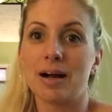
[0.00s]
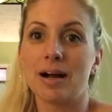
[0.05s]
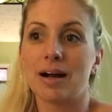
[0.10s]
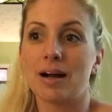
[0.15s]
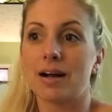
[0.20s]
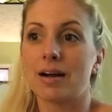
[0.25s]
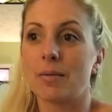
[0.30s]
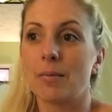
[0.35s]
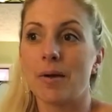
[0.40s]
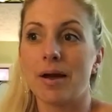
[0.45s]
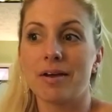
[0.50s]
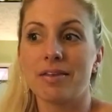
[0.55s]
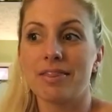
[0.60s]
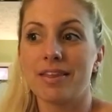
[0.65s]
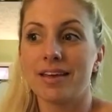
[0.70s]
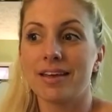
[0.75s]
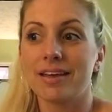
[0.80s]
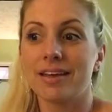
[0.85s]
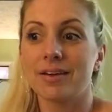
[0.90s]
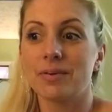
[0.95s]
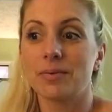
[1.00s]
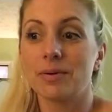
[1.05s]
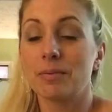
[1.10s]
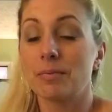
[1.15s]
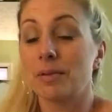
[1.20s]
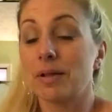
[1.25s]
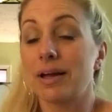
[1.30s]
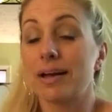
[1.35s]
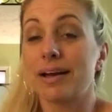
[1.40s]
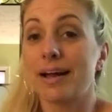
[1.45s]
I think it would
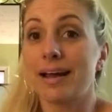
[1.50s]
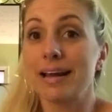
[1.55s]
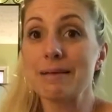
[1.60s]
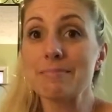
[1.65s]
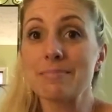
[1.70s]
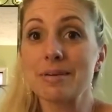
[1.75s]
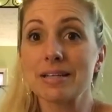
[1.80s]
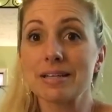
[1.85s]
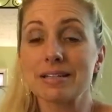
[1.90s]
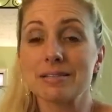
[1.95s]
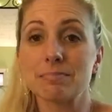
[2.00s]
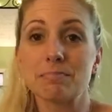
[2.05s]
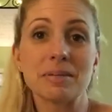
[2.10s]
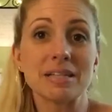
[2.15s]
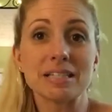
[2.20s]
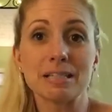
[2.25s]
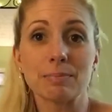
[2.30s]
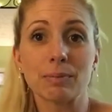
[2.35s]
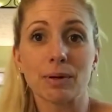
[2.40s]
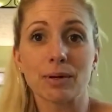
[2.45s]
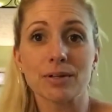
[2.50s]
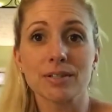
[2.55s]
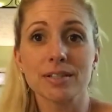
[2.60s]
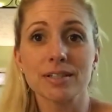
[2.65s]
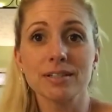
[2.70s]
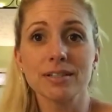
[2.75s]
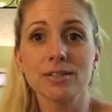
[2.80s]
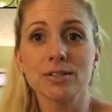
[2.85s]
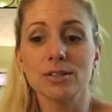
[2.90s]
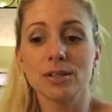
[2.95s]
apply to any busy
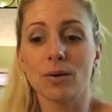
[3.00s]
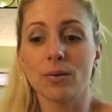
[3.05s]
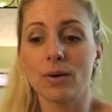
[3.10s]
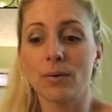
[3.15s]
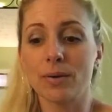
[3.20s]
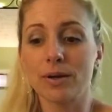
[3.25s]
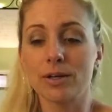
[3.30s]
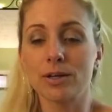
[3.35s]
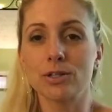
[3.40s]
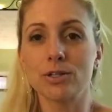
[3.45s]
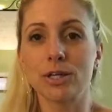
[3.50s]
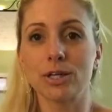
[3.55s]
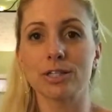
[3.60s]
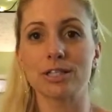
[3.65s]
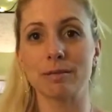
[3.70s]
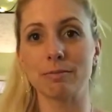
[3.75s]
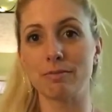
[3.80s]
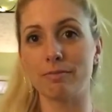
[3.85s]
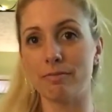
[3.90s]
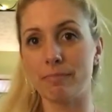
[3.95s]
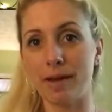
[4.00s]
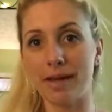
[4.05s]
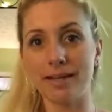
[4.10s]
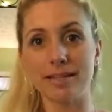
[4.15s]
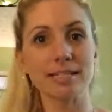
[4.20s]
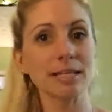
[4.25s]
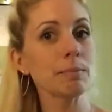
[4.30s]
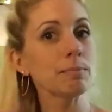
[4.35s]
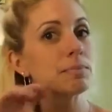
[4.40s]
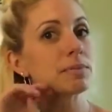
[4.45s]
person, so I wanted to share some of my
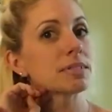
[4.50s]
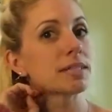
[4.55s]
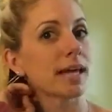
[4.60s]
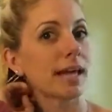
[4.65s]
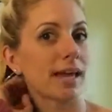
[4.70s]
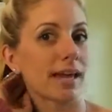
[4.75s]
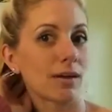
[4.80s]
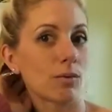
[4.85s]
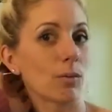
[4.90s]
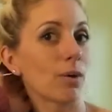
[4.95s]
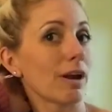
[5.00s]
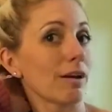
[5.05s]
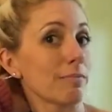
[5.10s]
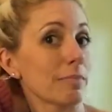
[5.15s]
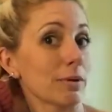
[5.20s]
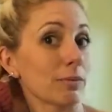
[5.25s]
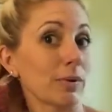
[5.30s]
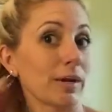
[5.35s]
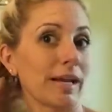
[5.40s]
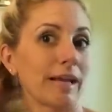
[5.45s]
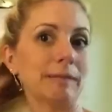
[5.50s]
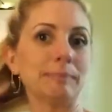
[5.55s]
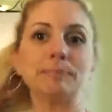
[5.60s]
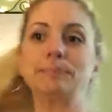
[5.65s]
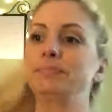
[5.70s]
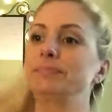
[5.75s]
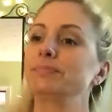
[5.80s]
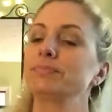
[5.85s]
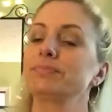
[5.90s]
tips and what I've been reading.